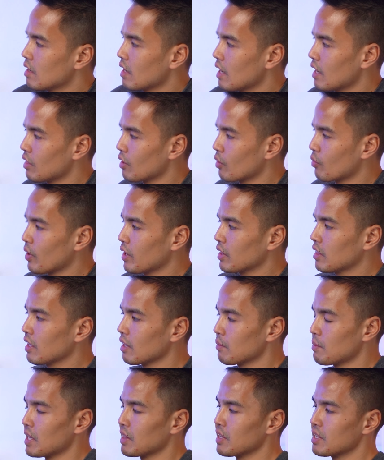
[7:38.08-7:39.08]
And the great
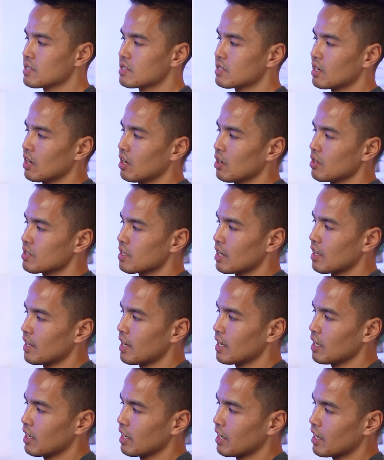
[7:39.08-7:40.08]
thing about these dials are
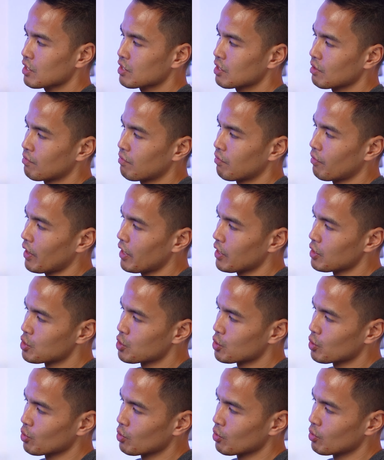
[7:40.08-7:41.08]
that you can actually fine
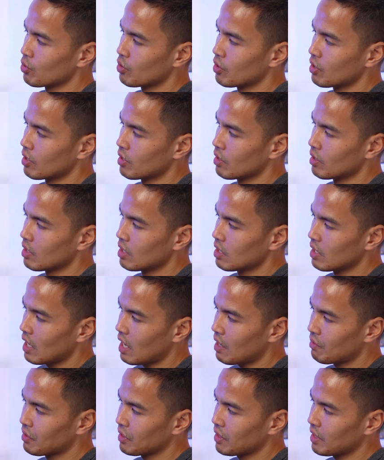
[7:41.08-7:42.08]
tune
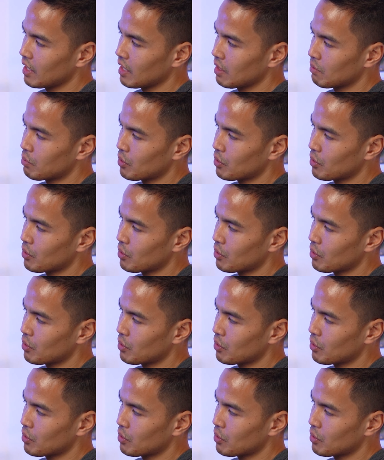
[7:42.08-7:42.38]
everything in